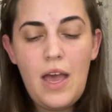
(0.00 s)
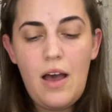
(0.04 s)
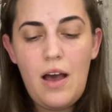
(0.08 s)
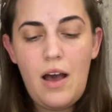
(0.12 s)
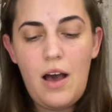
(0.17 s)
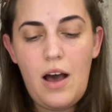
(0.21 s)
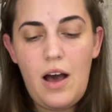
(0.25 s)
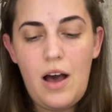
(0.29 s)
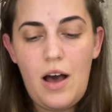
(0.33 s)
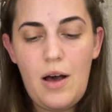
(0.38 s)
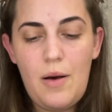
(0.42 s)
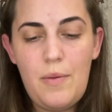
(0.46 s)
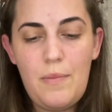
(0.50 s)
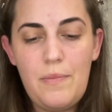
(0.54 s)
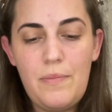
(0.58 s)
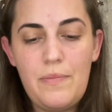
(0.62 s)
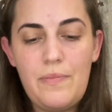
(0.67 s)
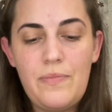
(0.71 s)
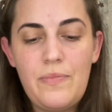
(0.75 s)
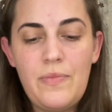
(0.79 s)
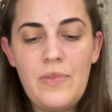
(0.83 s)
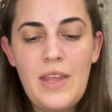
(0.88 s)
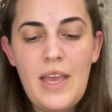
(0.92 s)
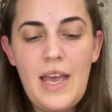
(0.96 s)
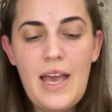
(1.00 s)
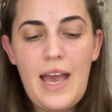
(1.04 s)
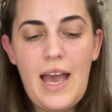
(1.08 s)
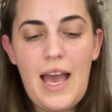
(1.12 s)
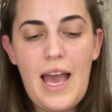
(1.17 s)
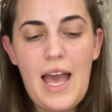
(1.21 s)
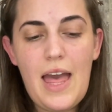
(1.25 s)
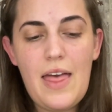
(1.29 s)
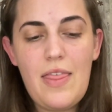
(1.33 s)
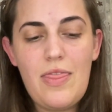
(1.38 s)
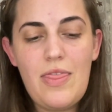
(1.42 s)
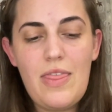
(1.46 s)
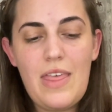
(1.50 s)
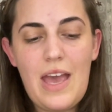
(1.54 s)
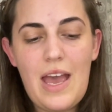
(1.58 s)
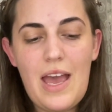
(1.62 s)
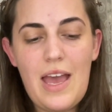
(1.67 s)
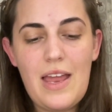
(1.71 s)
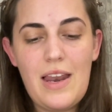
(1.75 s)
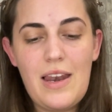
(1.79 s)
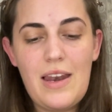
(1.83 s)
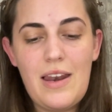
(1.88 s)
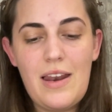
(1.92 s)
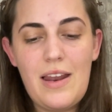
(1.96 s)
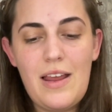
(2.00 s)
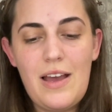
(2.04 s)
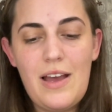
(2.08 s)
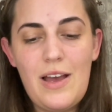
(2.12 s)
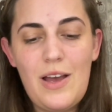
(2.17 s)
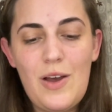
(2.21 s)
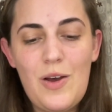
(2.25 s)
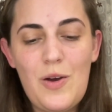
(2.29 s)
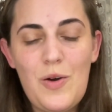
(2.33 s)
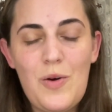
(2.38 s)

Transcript: And then